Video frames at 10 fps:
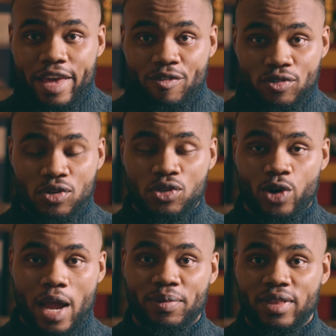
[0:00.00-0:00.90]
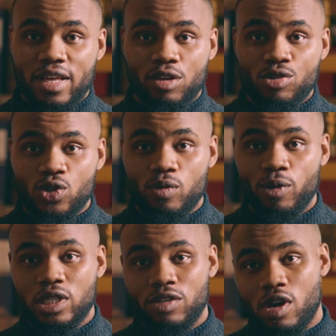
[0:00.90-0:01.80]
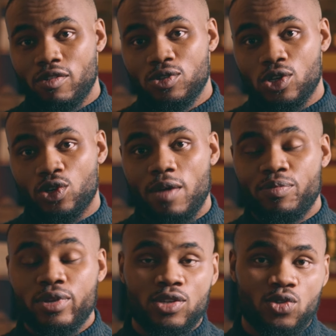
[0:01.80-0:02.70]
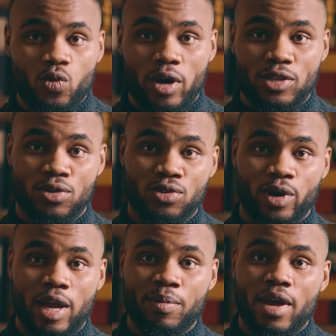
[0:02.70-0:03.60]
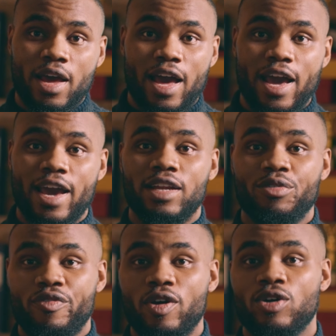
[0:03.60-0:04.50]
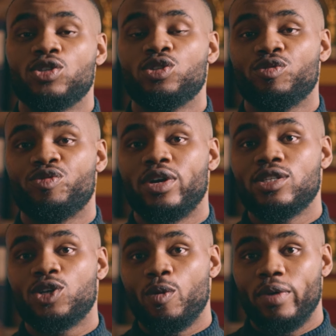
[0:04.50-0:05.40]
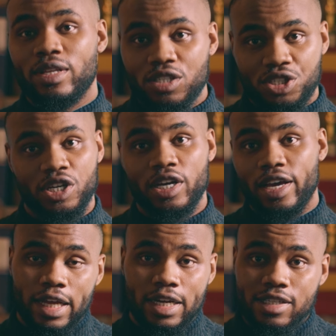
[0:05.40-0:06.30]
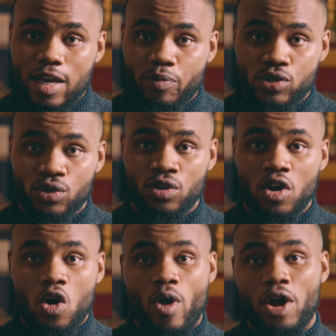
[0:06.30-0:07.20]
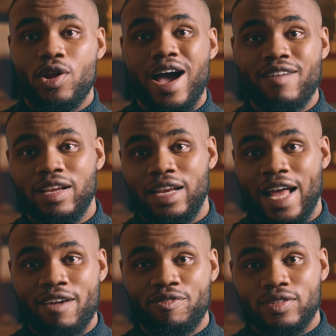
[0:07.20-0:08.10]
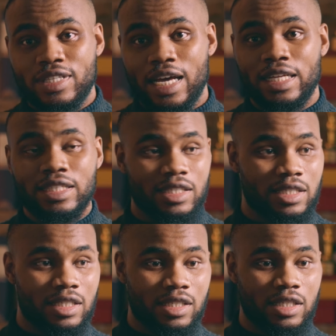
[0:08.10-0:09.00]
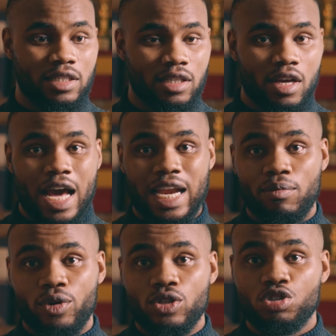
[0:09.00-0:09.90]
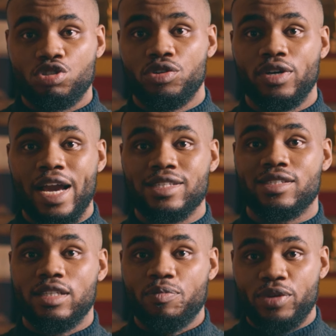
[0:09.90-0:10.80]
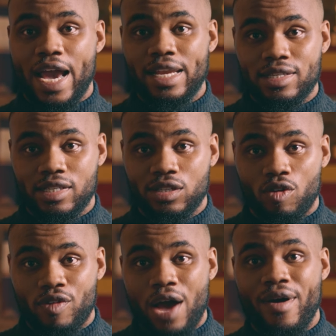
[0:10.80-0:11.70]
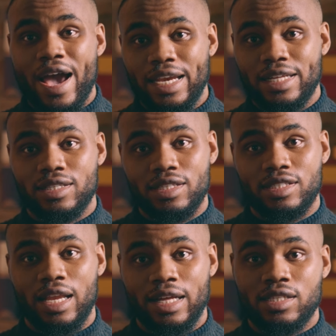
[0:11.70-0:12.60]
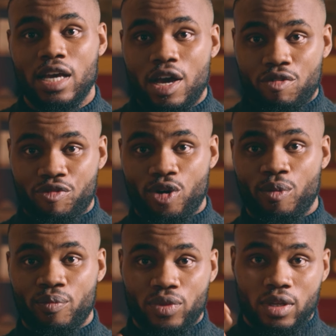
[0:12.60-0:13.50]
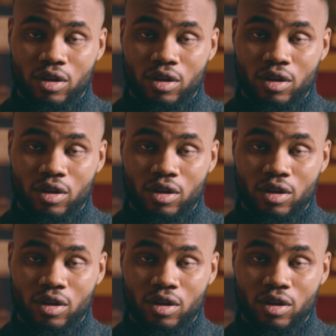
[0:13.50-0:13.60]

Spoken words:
If you've subscribed, thank you so much. If you haven't subscribed, please do well to subscribe and refer us to your friends, comment, share. In this episode, we're going to have a live talent in the scene, and I'm going to show you guys the behind the scene of how I lit this talent from